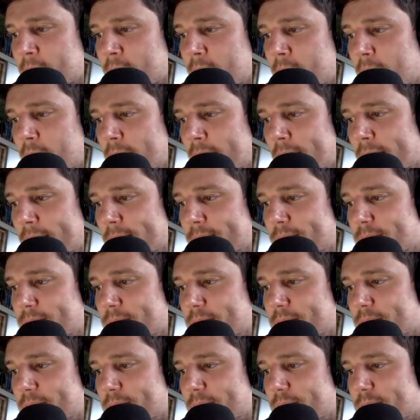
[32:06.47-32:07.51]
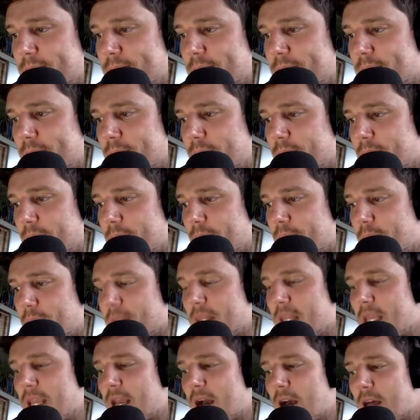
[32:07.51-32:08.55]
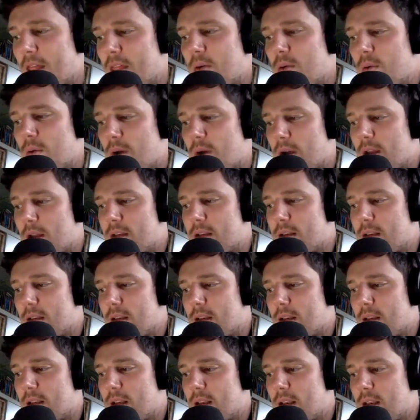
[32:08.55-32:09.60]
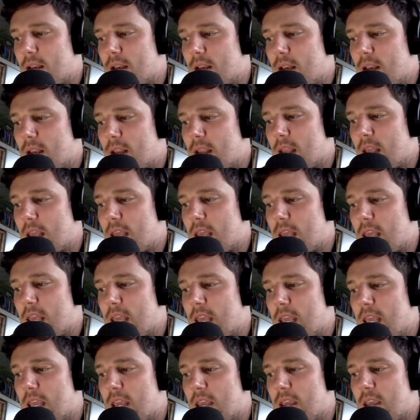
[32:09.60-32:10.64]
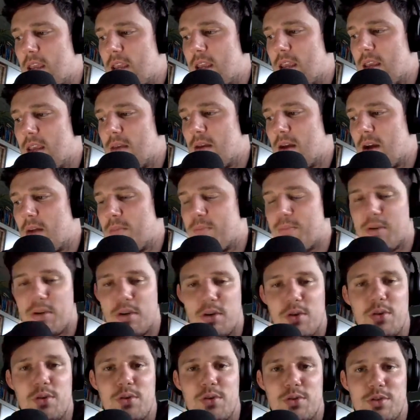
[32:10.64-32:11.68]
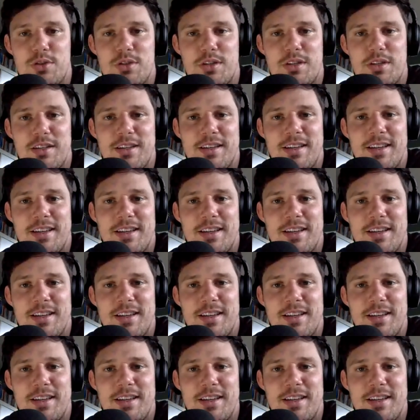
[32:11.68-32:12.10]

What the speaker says: But the other one, he abused.